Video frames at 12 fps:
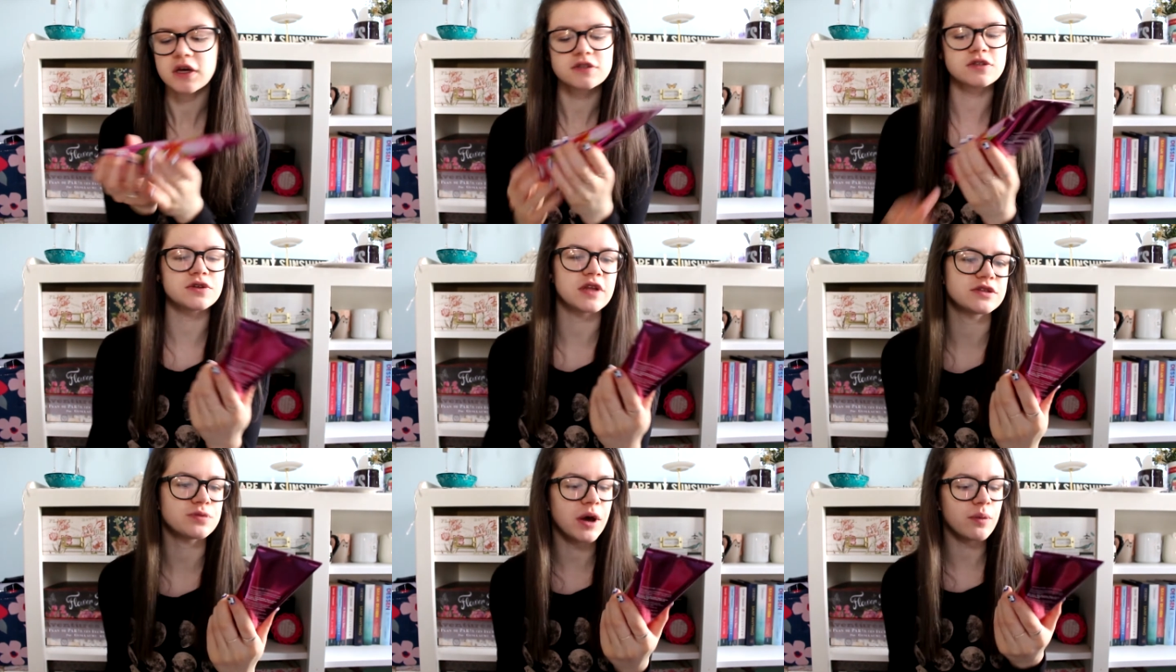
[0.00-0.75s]
So
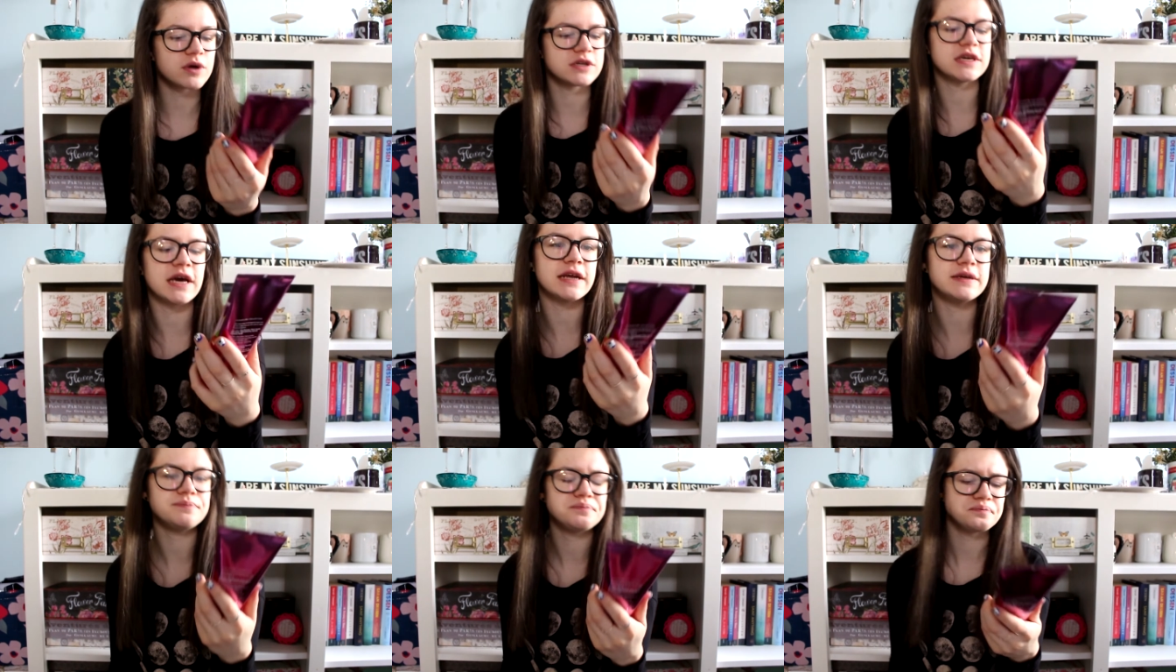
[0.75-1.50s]
that's why I wanted to get
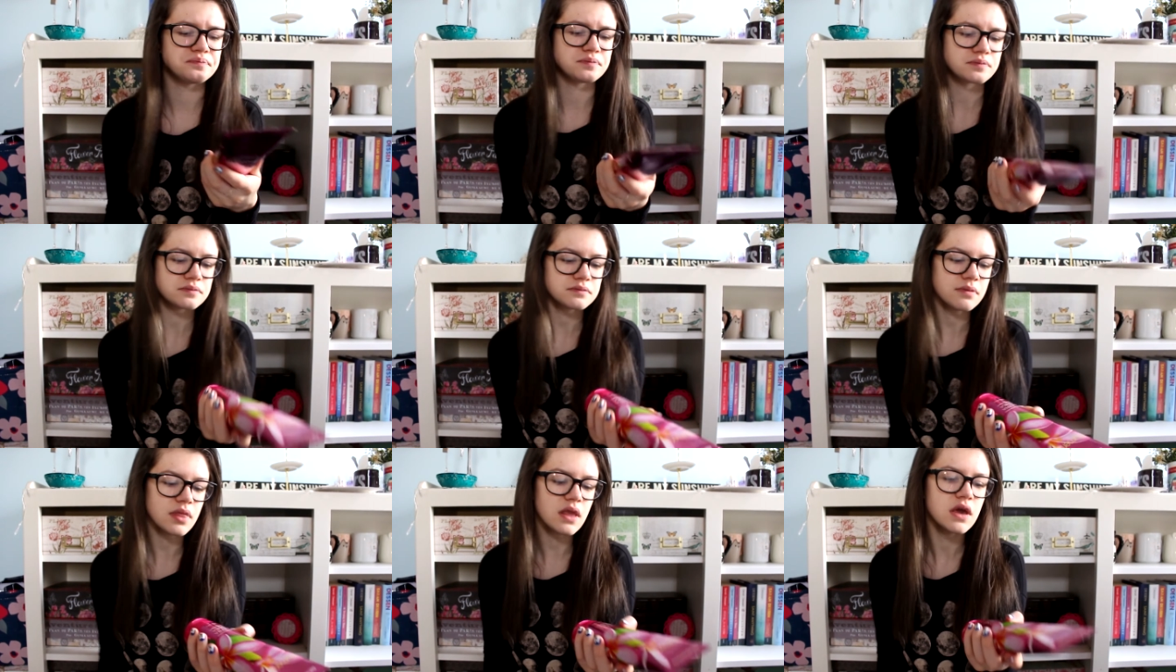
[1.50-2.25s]
it
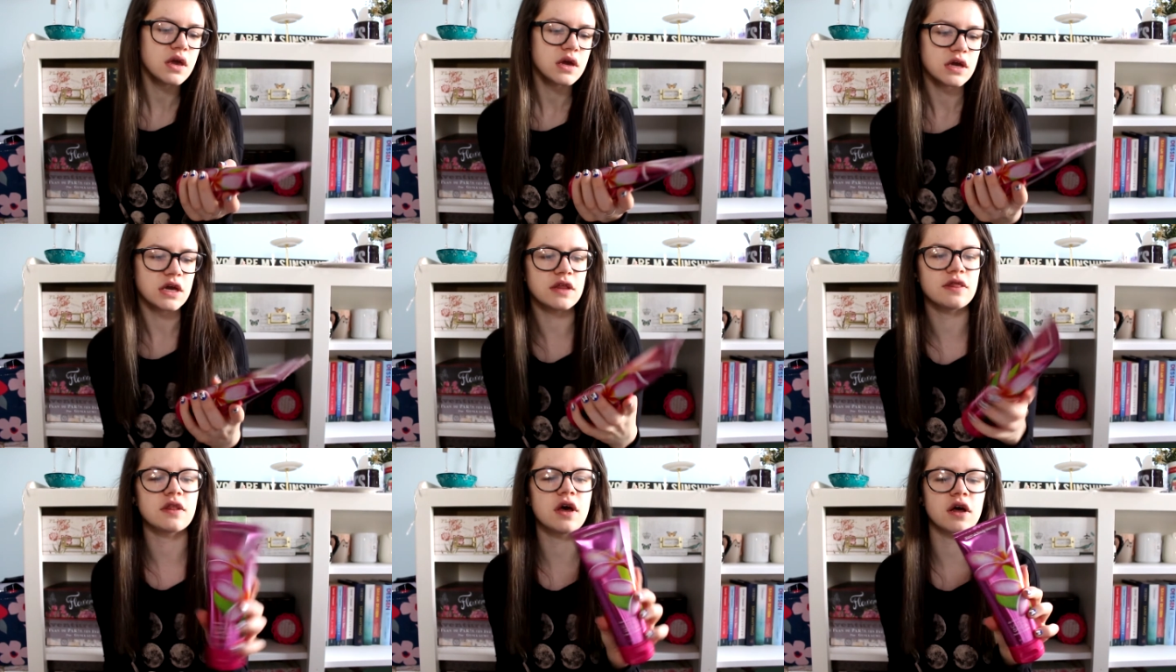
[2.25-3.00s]

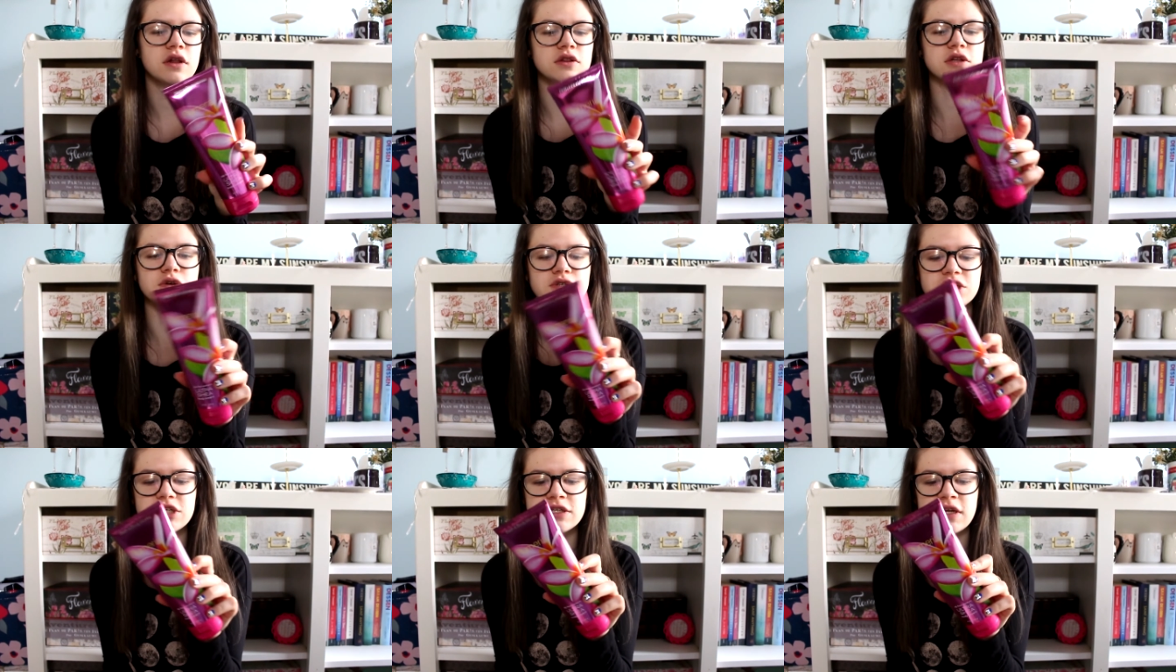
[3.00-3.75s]
in the
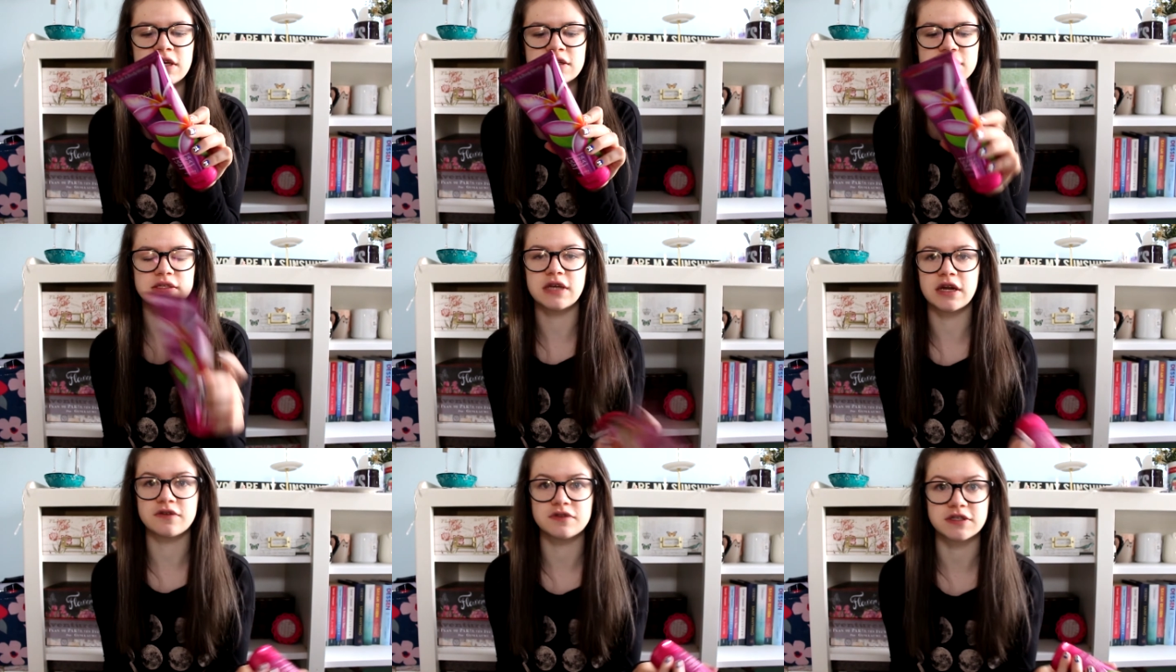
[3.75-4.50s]
lotion
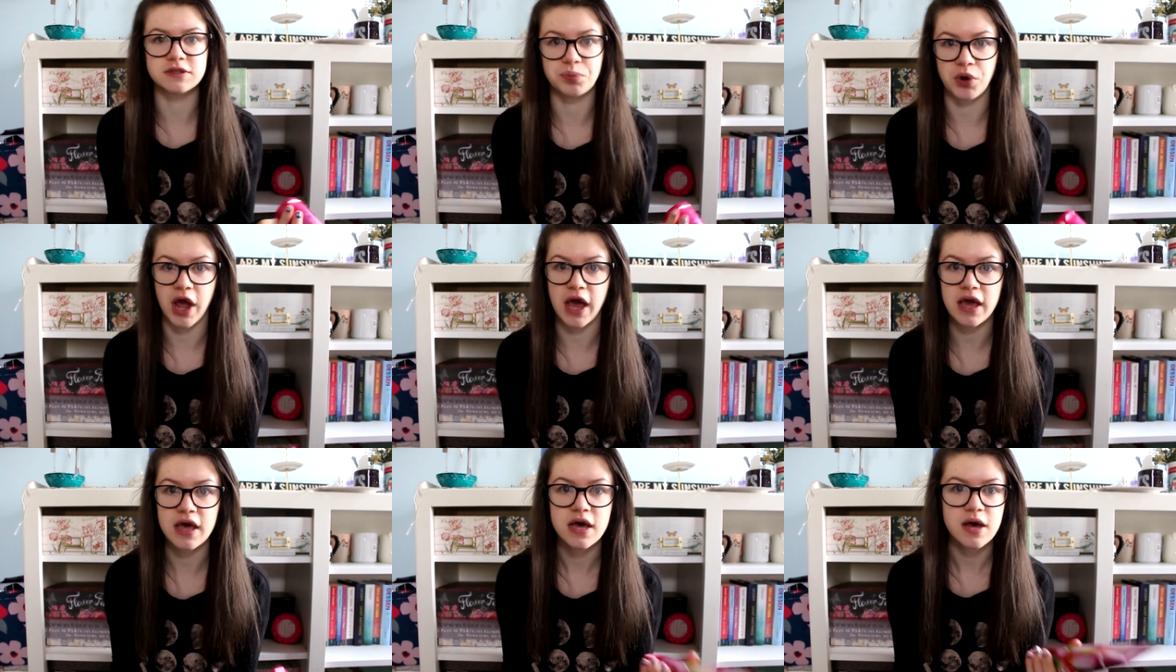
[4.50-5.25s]
instead of the
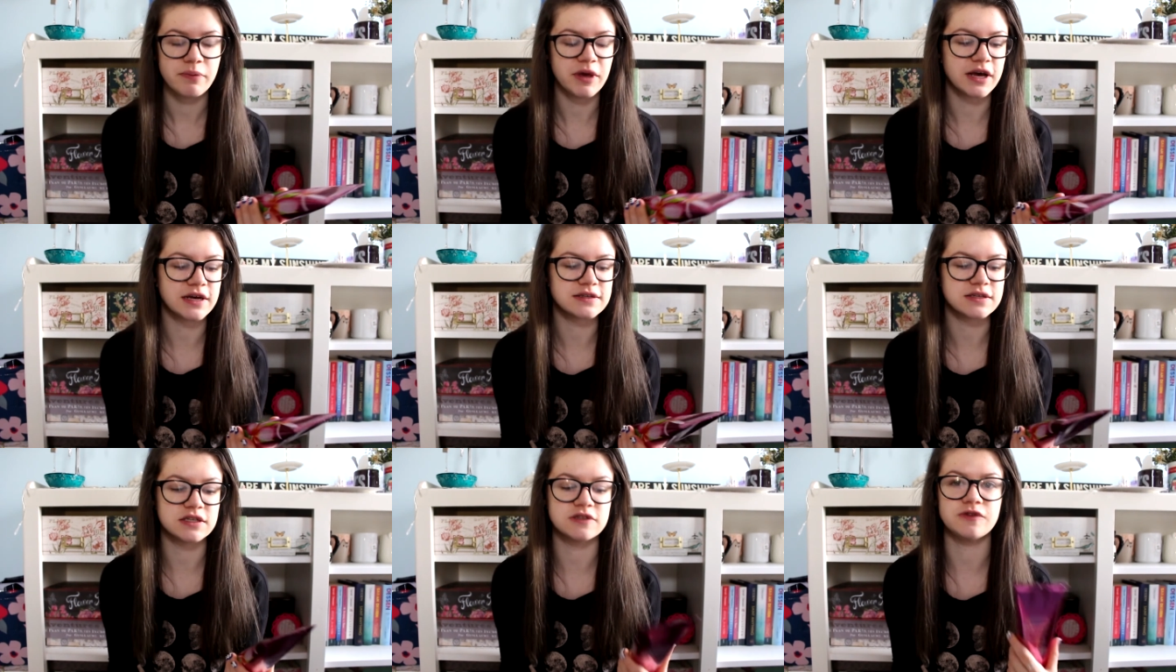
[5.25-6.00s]
spray
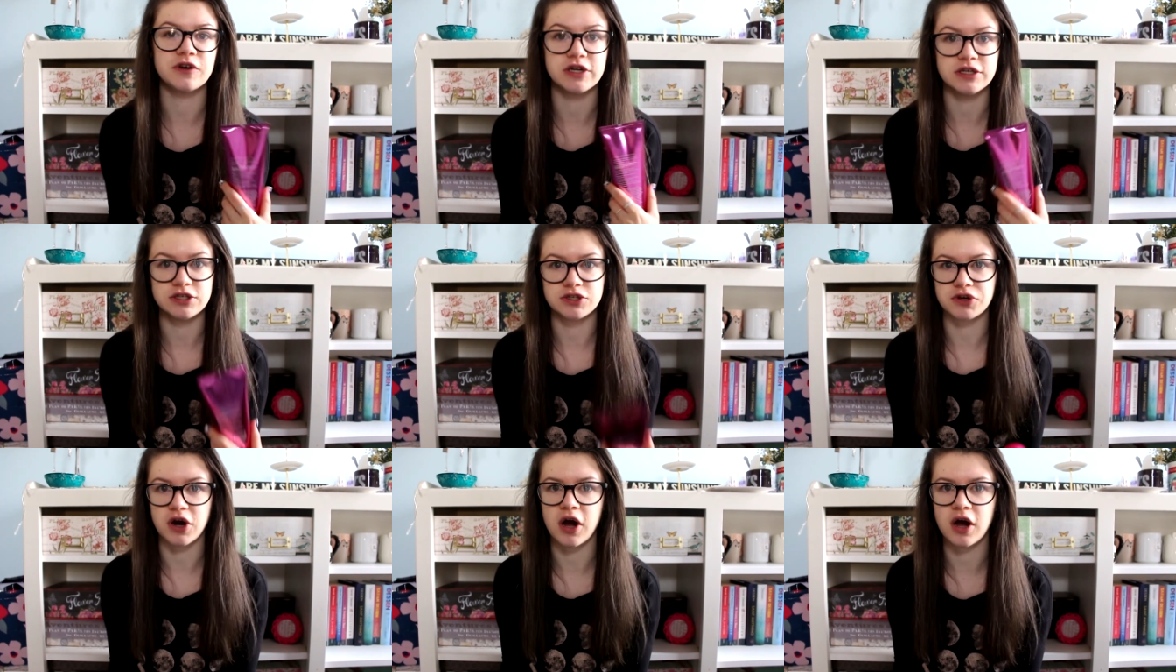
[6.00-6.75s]
because it's very
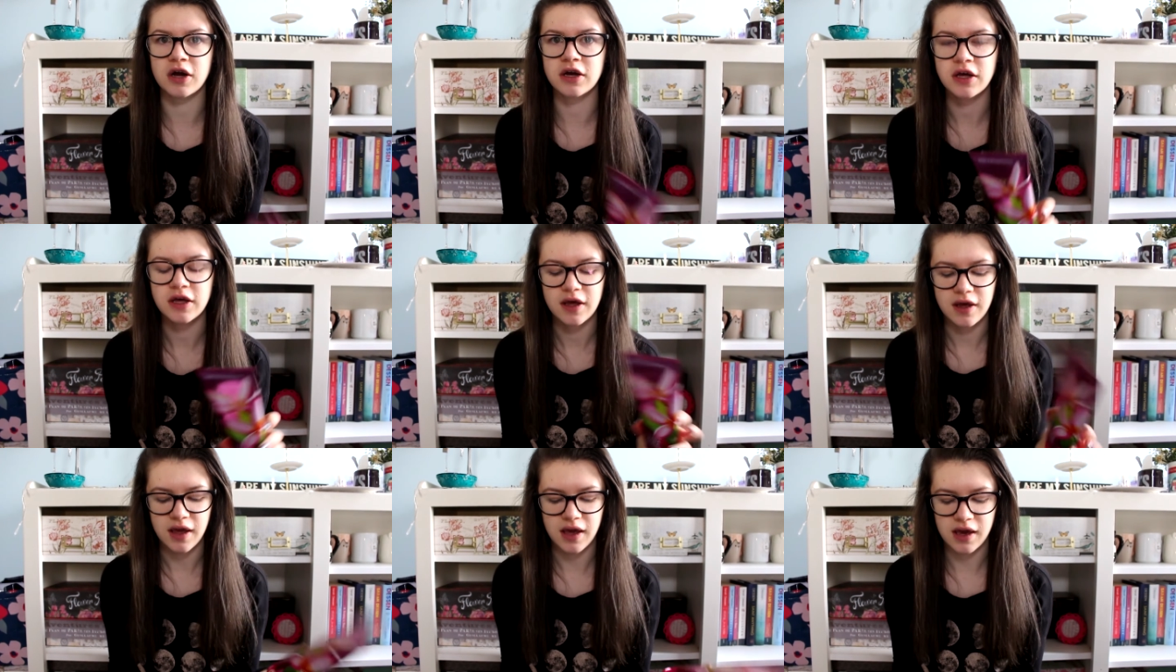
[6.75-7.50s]
strong
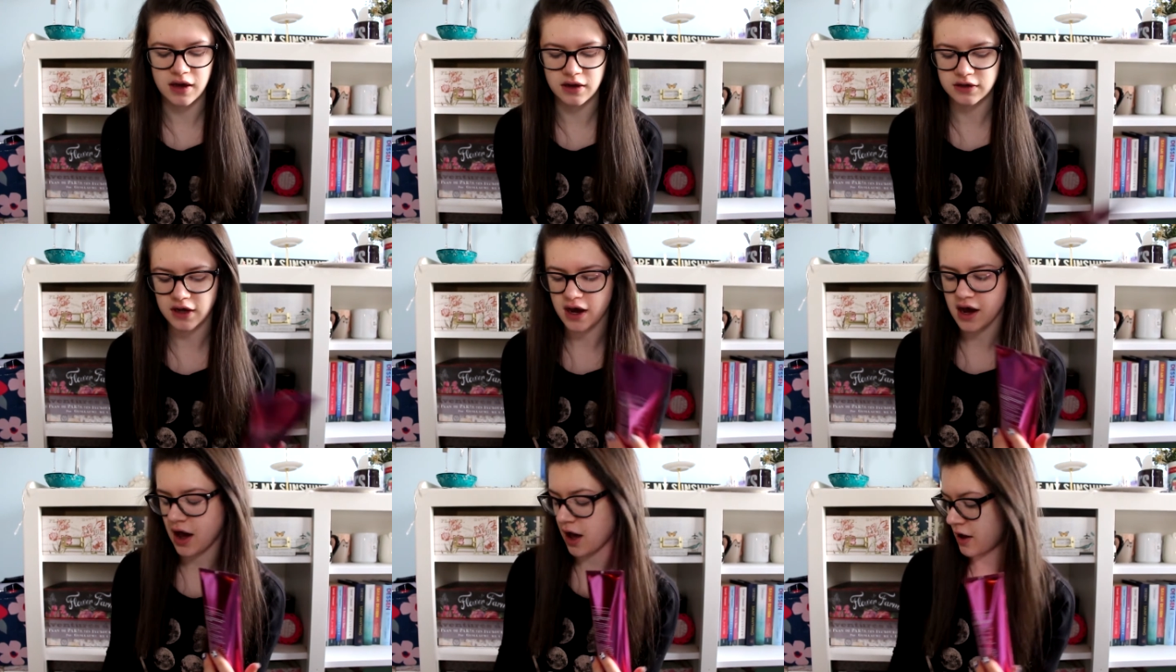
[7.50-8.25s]
and
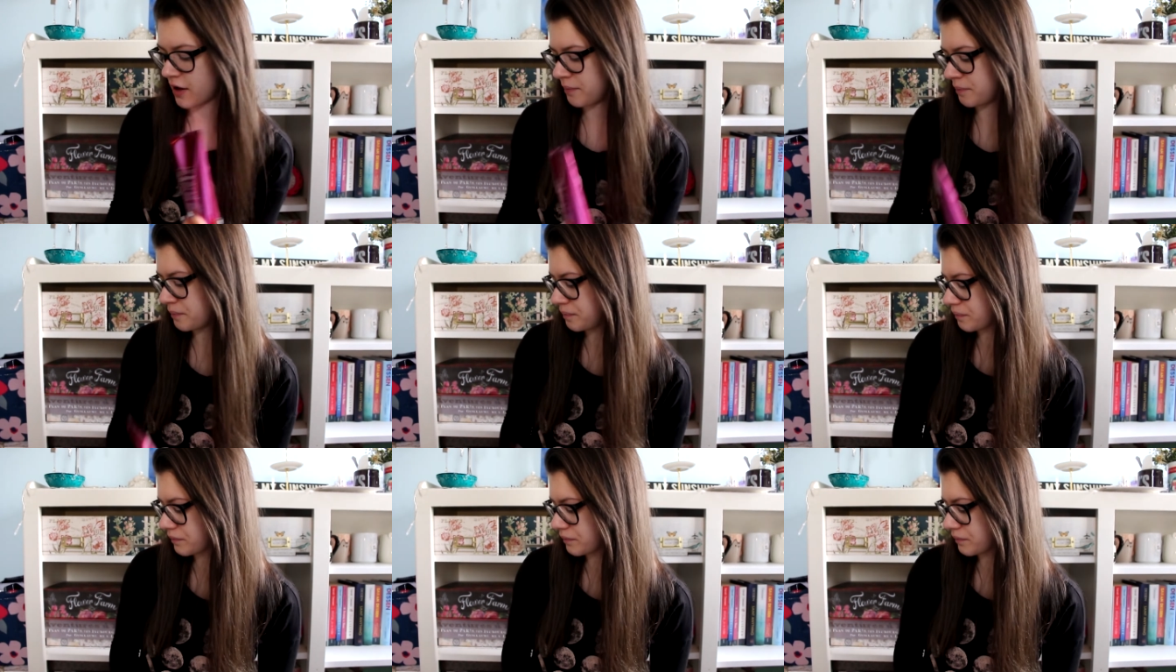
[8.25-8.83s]
um,